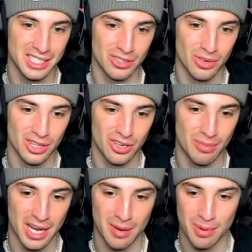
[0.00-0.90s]
is only learned by
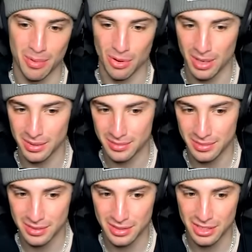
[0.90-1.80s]
a couple Pokemon.
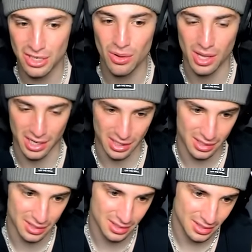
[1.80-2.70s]
So lucky.
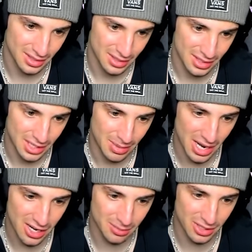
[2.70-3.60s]
But out comes